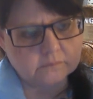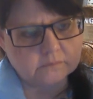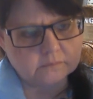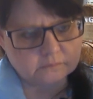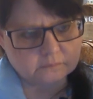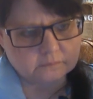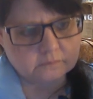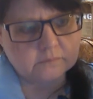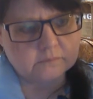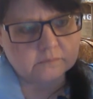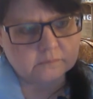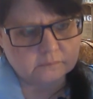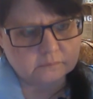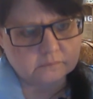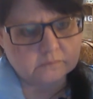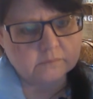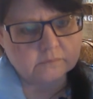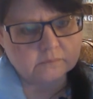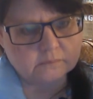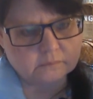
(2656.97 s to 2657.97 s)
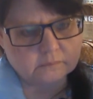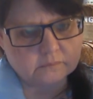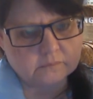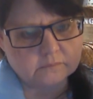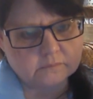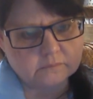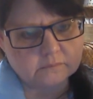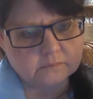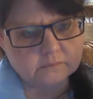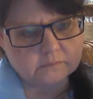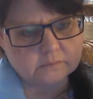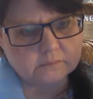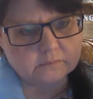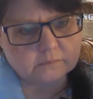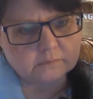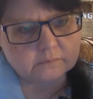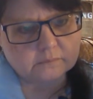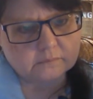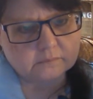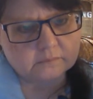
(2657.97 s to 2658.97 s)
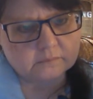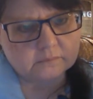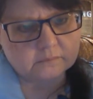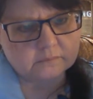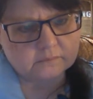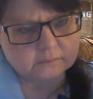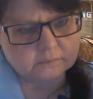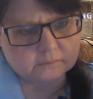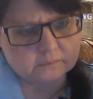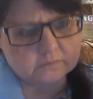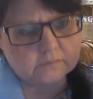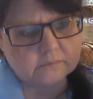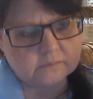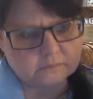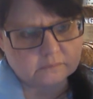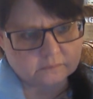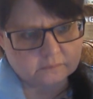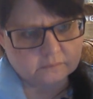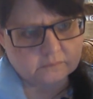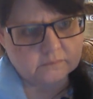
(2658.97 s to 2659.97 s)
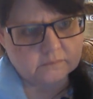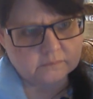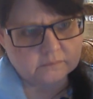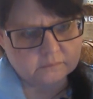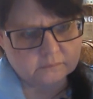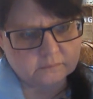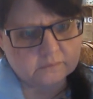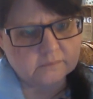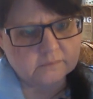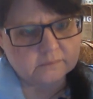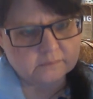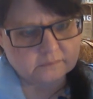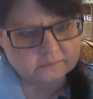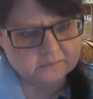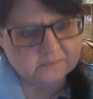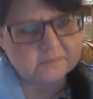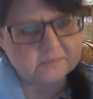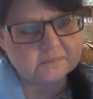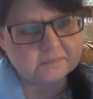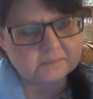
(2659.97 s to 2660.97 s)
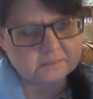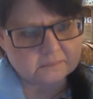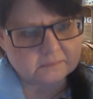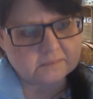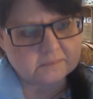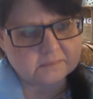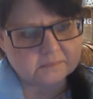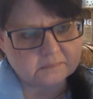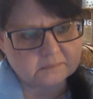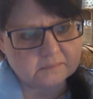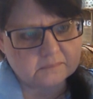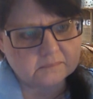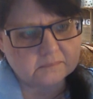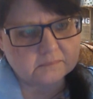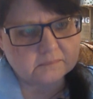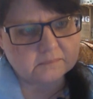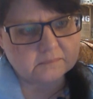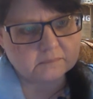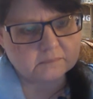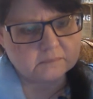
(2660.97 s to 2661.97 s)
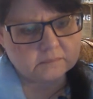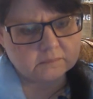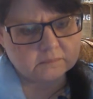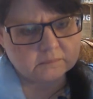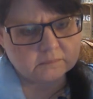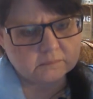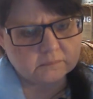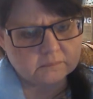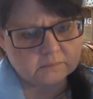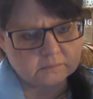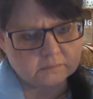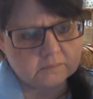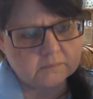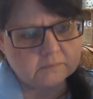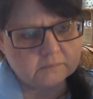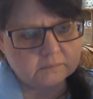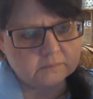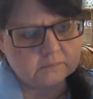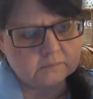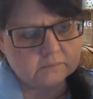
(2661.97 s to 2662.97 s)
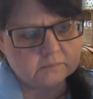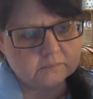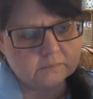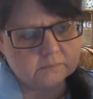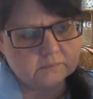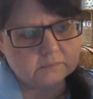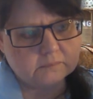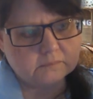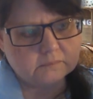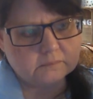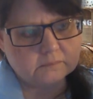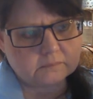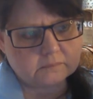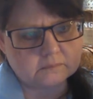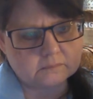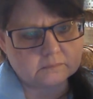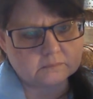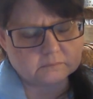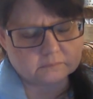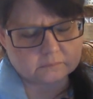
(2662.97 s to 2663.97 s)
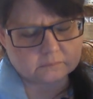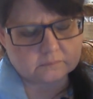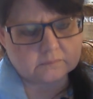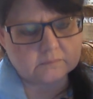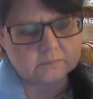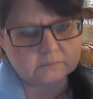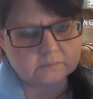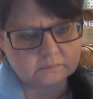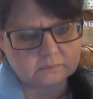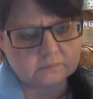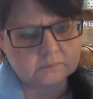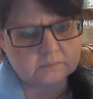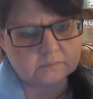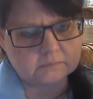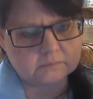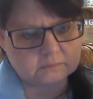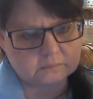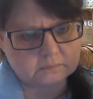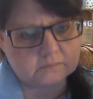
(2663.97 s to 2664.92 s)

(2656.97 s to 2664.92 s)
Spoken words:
No words are spoken by the person on screen.